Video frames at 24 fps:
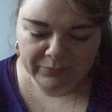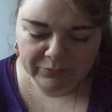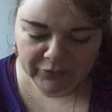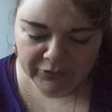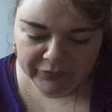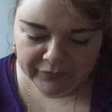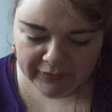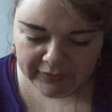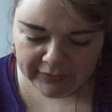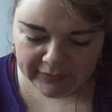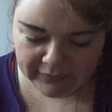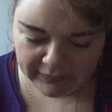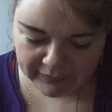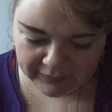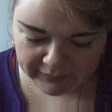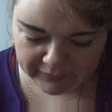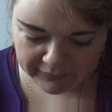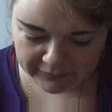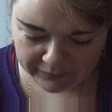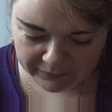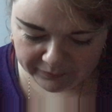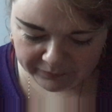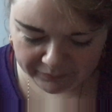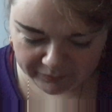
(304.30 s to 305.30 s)

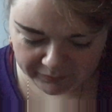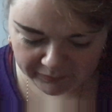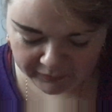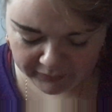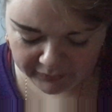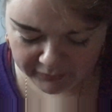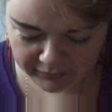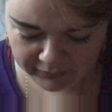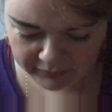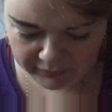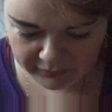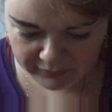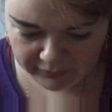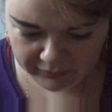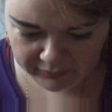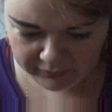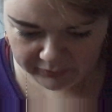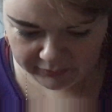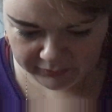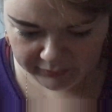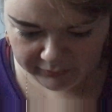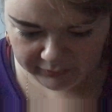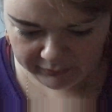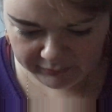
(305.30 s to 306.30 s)
reversed,
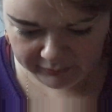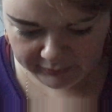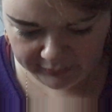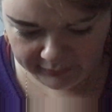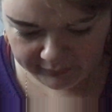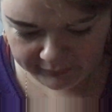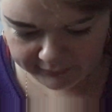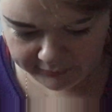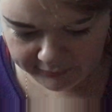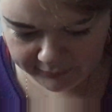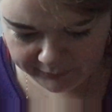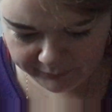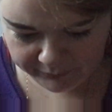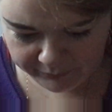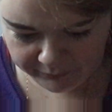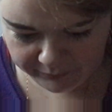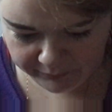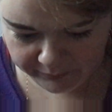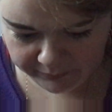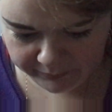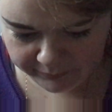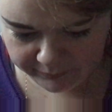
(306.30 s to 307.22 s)
and